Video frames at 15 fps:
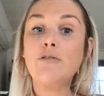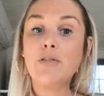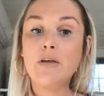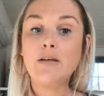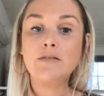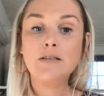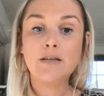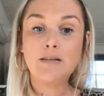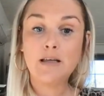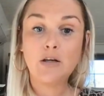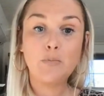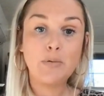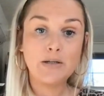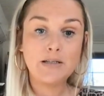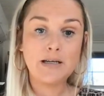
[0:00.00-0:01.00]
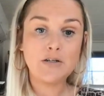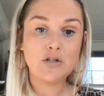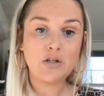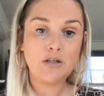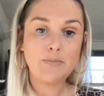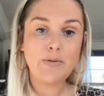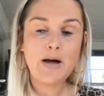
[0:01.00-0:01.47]
things that they could
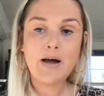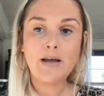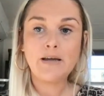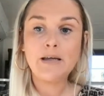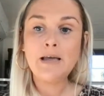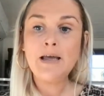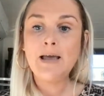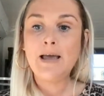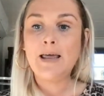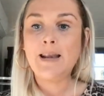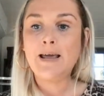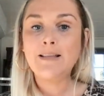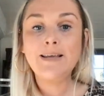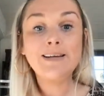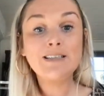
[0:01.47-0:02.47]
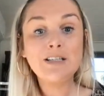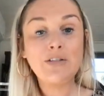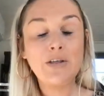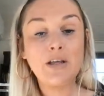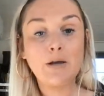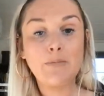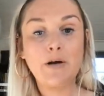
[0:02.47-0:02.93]
potentially buy. And I like to
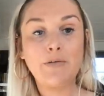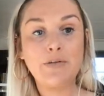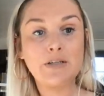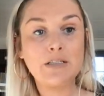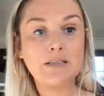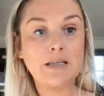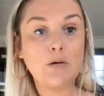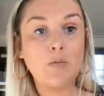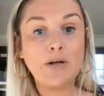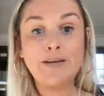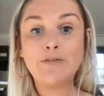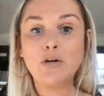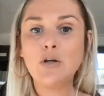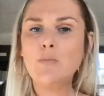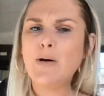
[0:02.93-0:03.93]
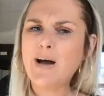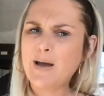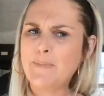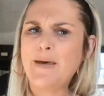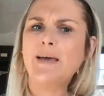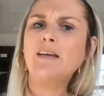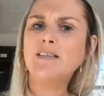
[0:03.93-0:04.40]
think about this like whenever you buy a
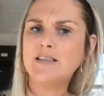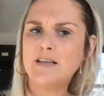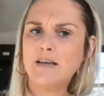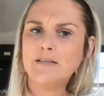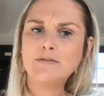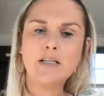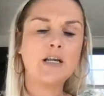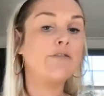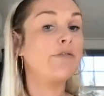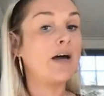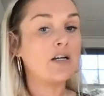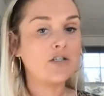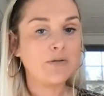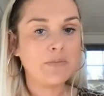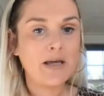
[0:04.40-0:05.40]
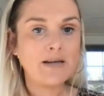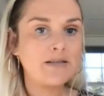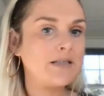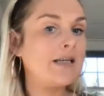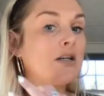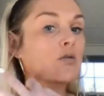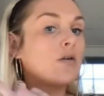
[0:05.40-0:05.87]
magazine, like a fashion
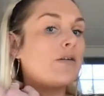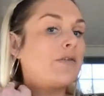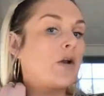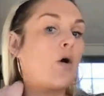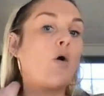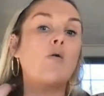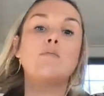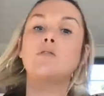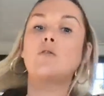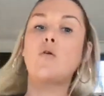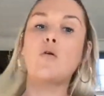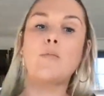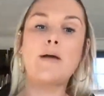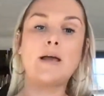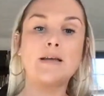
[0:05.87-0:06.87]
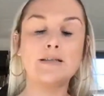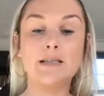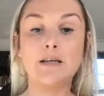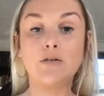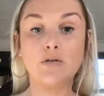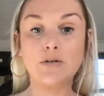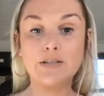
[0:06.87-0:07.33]
magazine or even a home decor
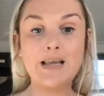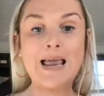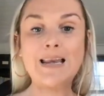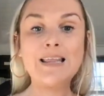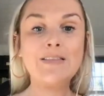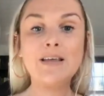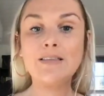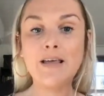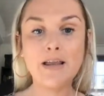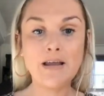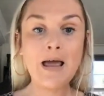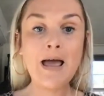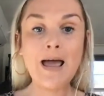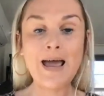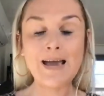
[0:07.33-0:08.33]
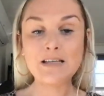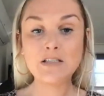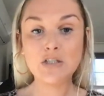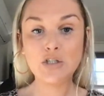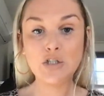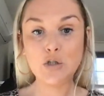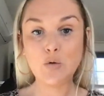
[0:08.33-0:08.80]
magazine or anything that has
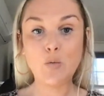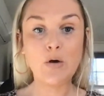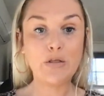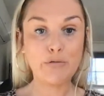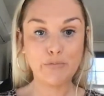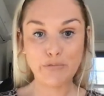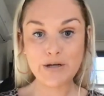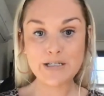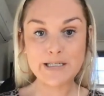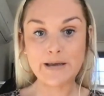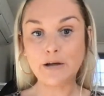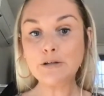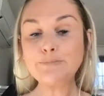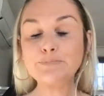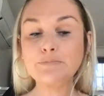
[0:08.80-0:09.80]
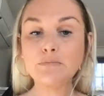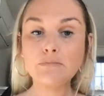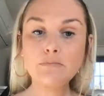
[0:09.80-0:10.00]
to do with retail